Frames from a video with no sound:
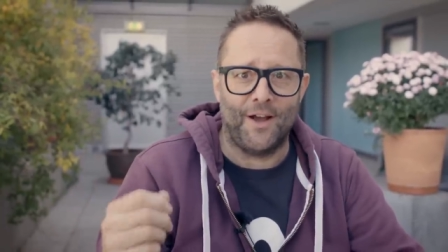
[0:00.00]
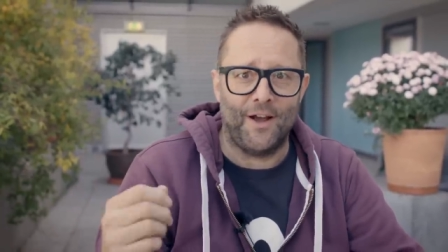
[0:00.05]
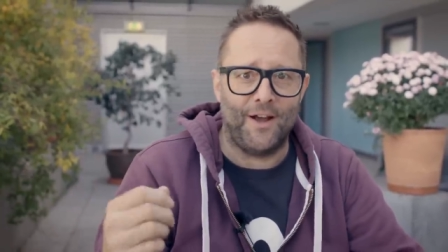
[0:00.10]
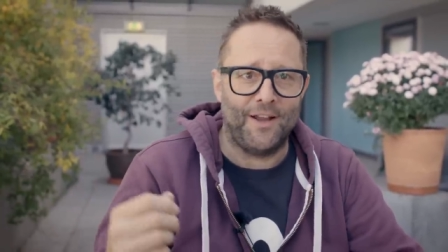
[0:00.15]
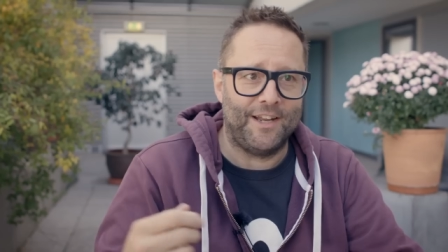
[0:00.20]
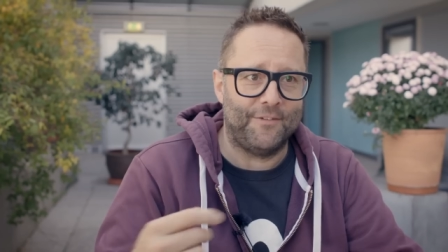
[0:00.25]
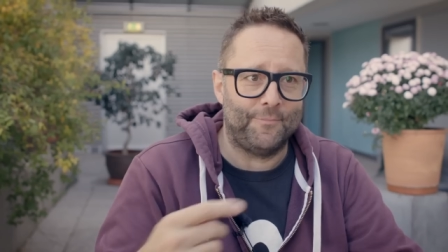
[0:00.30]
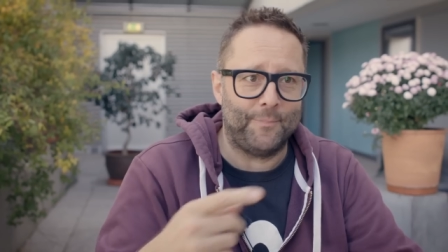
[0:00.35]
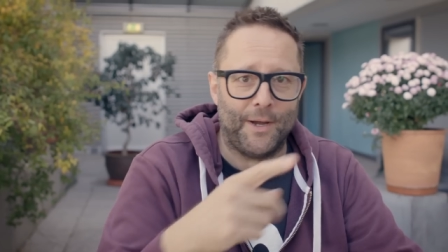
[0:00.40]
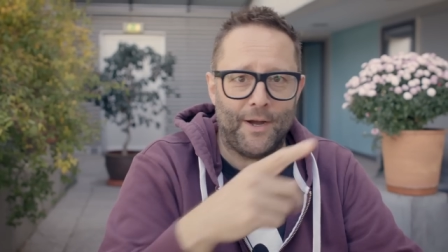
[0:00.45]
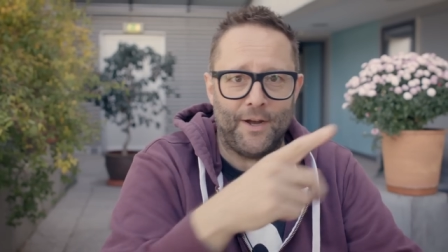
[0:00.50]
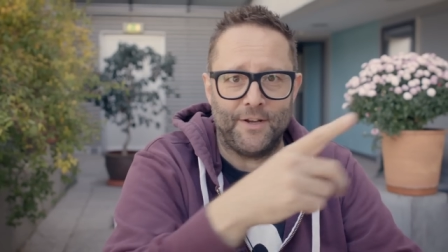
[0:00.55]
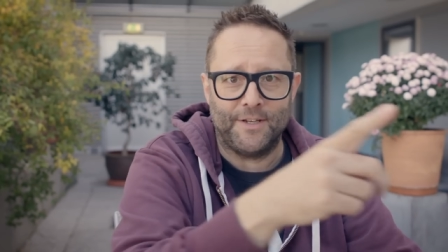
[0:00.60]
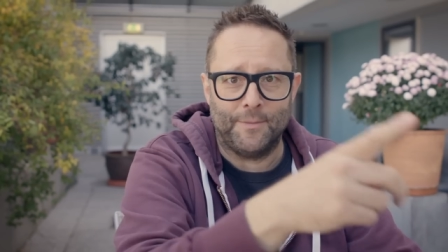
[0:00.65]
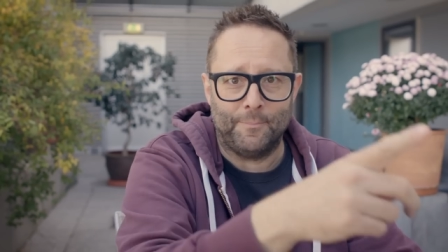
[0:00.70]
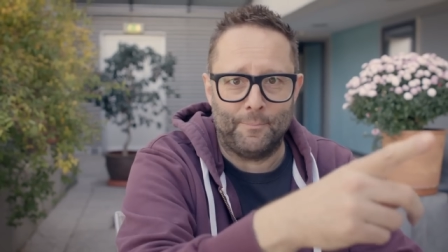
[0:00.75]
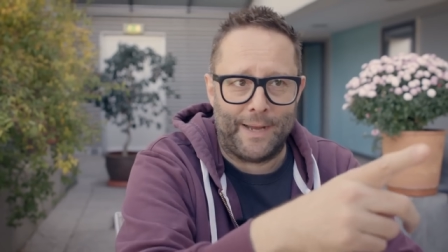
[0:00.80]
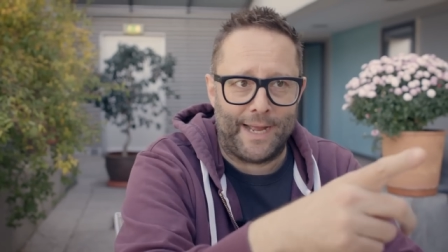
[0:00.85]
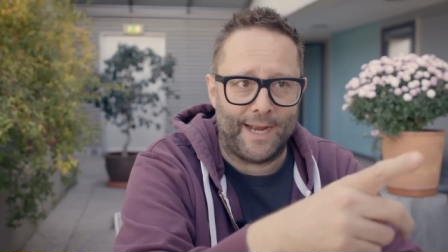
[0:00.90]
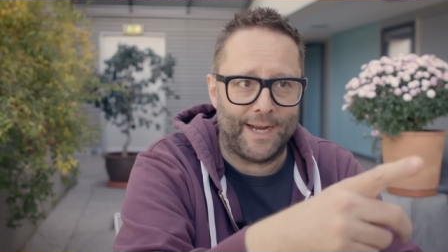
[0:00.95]
I live
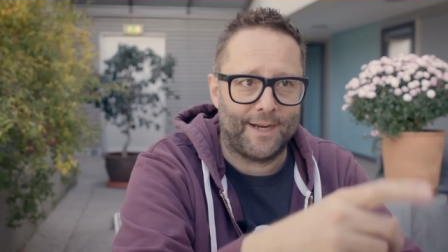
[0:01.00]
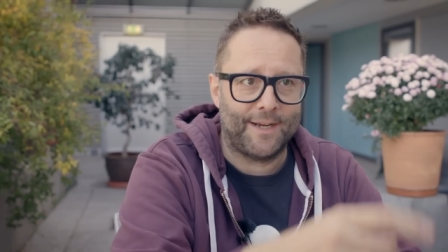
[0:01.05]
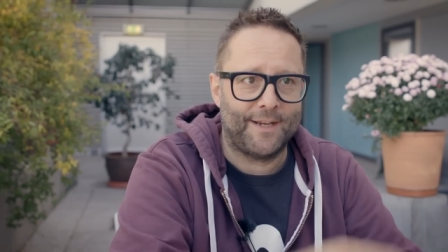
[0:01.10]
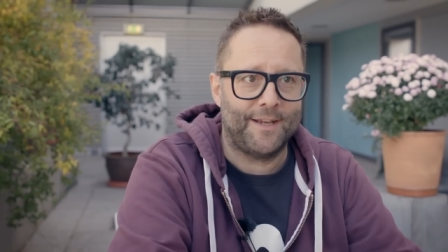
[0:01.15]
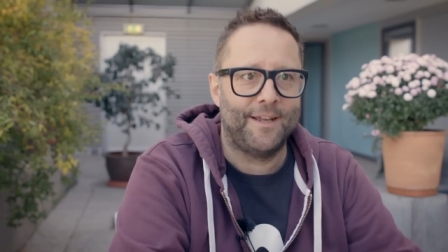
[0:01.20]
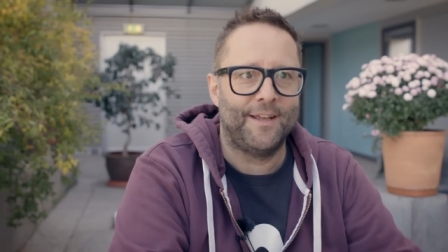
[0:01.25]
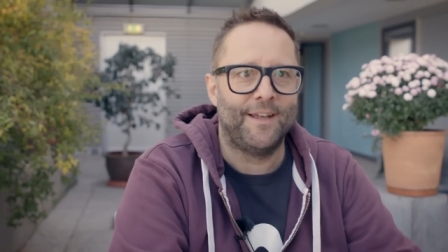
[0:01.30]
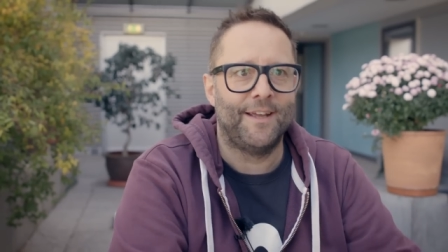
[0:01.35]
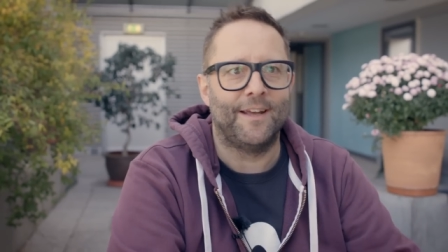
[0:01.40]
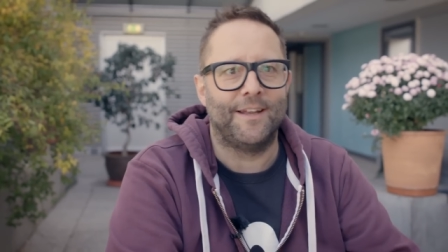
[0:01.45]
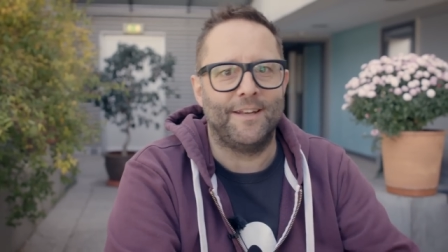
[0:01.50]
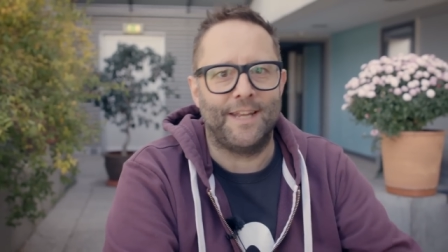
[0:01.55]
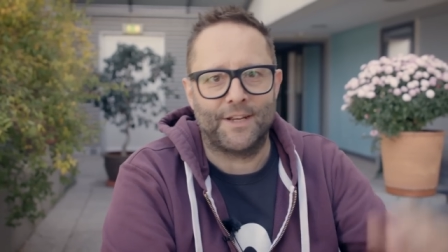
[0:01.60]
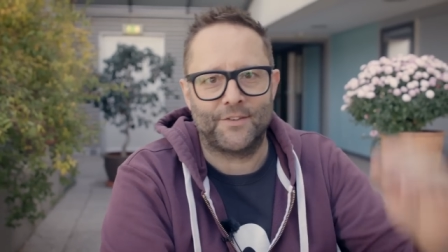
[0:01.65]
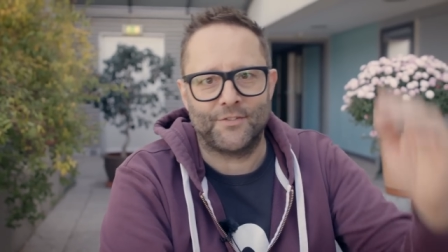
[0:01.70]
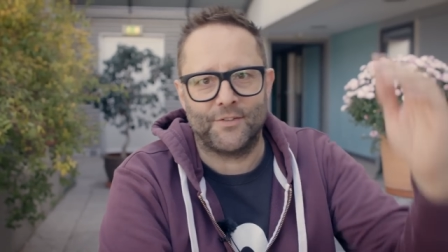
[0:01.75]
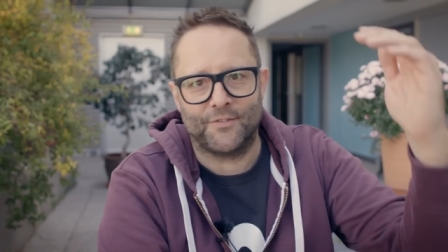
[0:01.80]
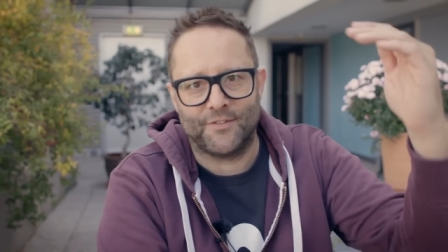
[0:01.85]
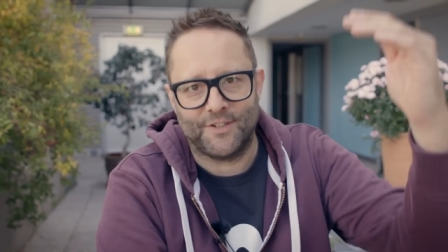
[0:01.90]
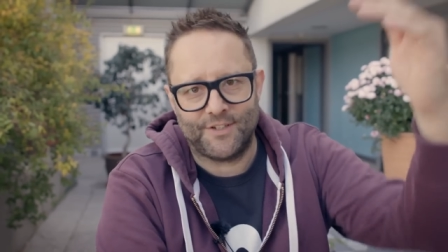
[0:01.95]
behind a bank
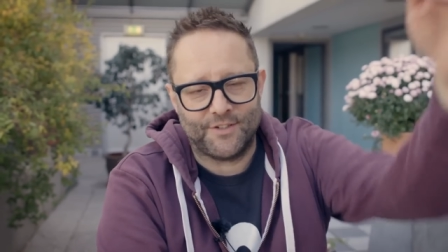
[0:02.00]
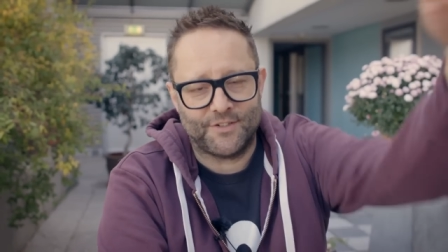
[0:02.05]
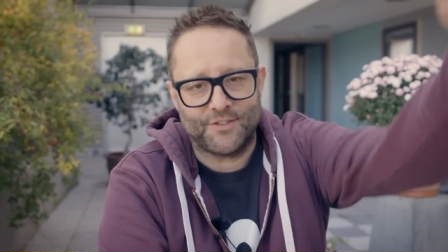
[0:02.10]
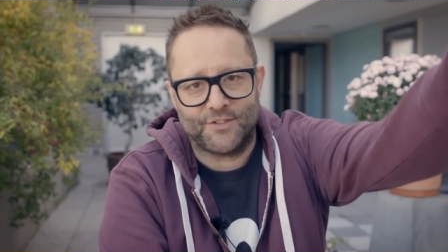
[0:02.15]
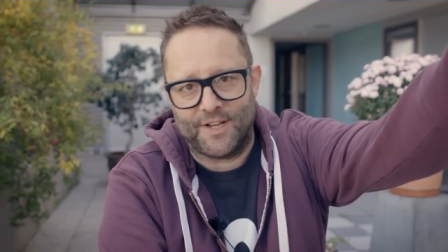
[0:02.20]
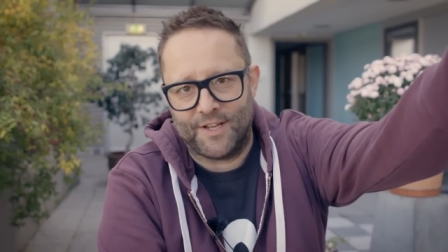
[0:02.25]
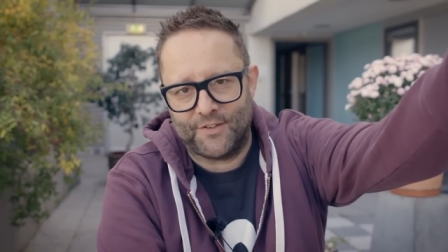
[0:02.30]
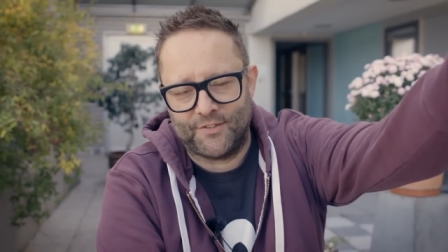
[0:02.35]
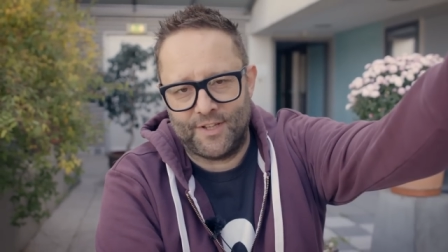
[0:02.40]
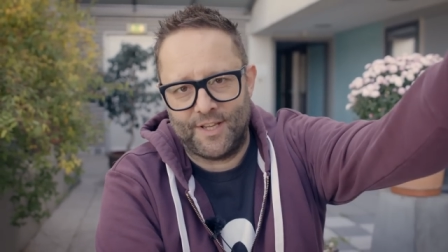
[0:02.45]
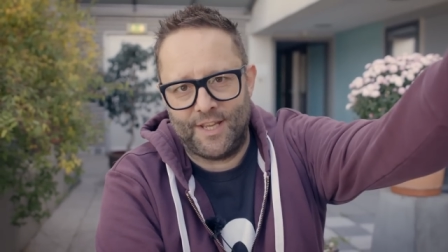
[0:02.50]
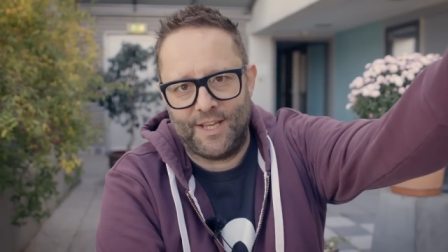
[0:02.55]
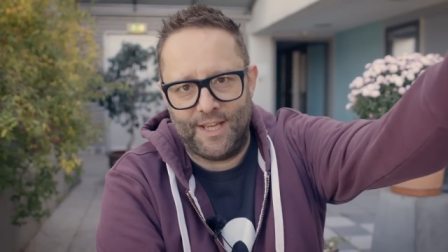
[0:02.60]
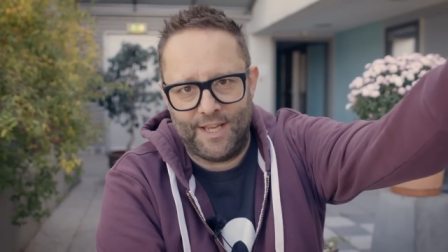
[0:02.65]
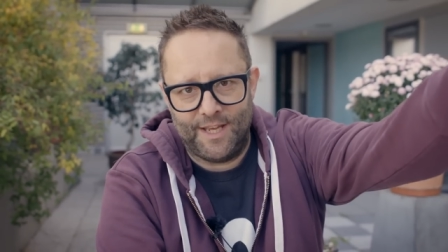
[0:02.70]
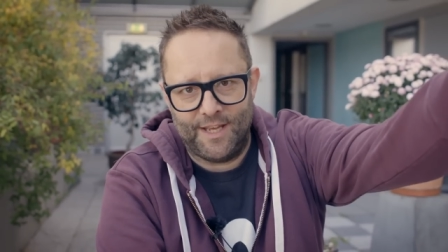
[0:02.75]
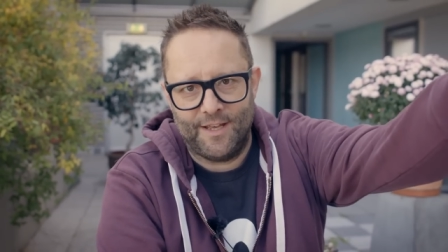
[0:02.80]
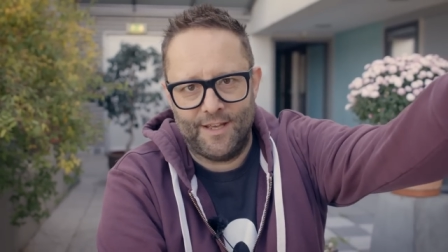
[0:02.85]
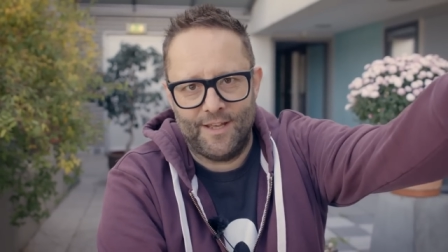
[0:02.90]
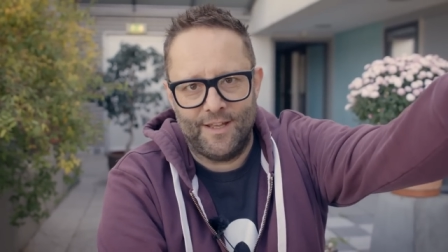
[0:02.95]
next to Friedrichstrasse
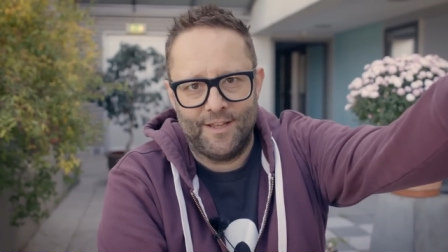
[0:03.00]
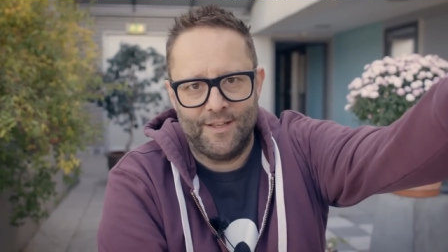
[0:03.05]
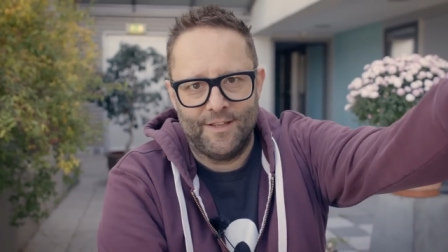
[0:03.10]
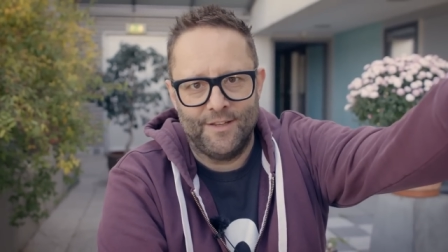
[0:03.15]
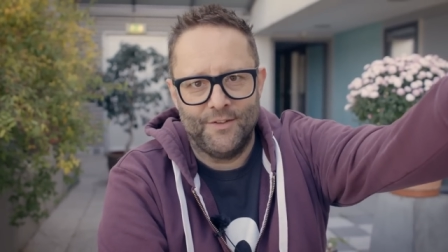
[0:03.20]
here.